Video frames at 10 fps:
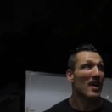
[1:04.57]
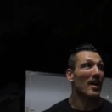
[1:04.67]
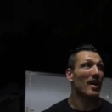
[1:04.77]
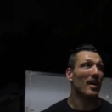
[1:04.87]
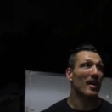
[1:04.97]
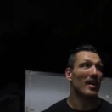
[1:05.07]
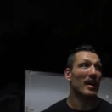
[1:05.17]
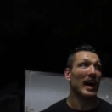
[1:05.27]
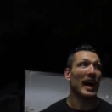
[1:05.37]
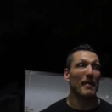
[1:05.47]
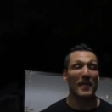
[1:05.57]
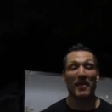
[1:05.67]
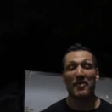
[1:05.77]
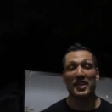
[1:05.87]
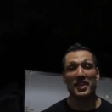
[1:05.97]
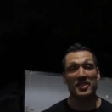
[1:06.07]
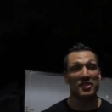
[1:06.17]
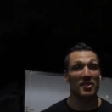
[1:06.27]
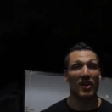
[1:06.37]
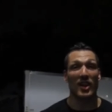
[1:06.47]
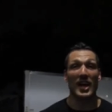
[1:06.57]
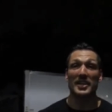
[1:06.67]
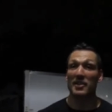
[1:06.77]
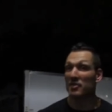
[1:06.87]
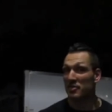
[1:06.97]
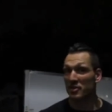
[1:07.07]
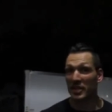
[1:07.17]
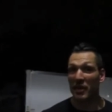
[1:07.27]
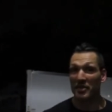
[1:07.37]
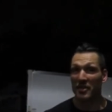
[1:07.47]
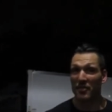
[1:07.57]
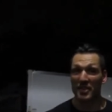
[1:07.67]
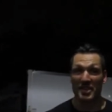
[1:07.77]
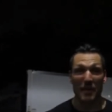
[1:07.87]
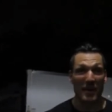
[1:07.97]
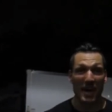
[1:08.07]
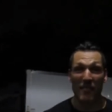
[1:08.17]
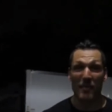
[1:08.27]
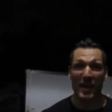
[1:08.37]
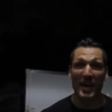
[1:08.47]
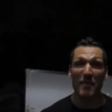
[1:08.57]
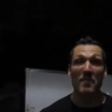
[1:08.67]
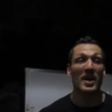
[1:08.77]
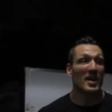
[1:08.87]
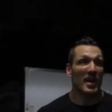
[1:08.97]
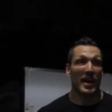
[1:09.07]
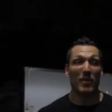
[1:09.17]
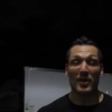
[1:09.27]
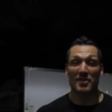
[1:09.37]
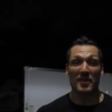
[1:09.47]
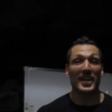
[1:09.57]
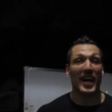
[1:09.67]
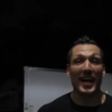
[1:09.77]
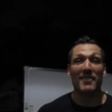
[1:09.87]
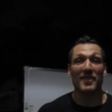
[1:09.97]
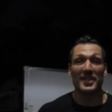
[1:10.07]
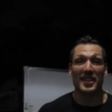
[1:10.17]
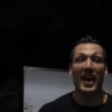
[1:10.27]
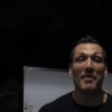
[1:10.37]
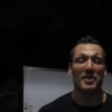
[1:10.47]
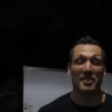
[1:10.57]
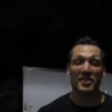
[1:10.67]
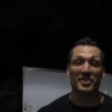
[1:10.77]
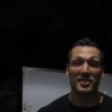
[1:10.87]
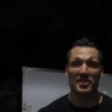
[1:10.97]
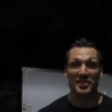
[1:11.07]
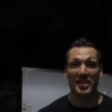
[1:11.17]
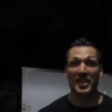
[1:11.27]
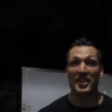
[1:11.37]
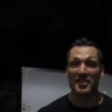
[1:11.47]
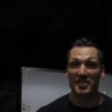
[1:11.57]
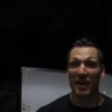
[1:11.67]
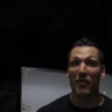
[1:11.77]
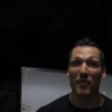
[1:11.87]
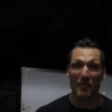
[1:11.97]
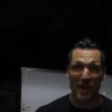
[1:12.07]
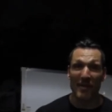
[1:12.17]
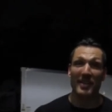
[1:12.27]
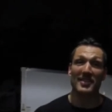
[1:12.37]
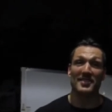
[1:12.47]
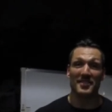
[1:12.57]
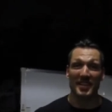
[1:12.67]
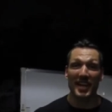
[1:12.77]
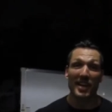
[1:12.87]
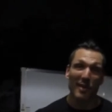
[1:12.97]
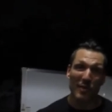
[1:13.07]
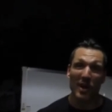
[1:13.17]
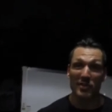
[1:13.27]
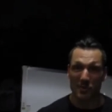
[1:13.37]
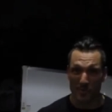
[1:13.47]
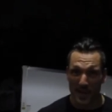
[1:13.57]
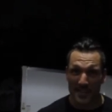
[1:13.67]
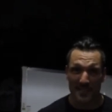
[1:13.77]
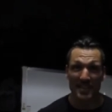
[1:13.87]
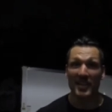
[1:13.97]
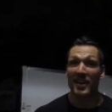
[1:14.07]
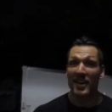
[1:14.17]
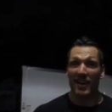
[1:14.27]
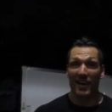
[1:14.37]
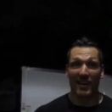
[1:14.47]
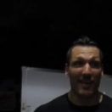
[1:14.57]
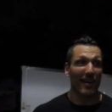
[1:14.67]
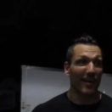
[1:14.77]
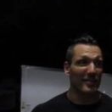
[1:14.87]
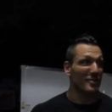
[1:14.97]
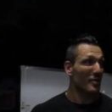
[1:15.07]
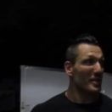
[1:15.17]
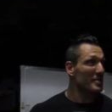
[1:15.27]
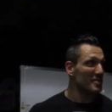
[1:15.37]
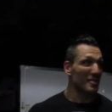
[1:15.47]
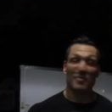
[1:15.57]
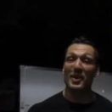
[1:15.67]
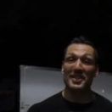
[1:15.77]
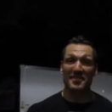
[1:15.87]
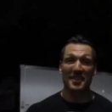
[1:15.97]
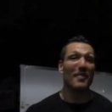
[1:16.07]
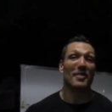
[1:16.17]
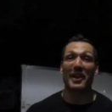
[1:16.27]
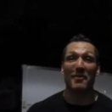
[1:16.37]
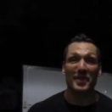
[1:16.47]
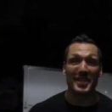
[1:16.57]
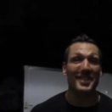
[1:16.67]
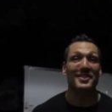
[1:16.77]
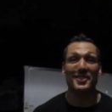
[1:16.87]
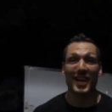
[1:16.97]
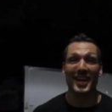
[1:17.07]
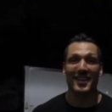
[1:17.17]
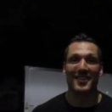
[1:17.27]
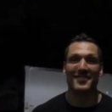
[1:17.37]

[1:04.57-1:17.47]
Uh, I met Vinicius online. Today was the first time I ever met him. And it was great. I had a great time. It's good to see South Americans getting around on wrestling and uh, doing some great stuff like we did tonight.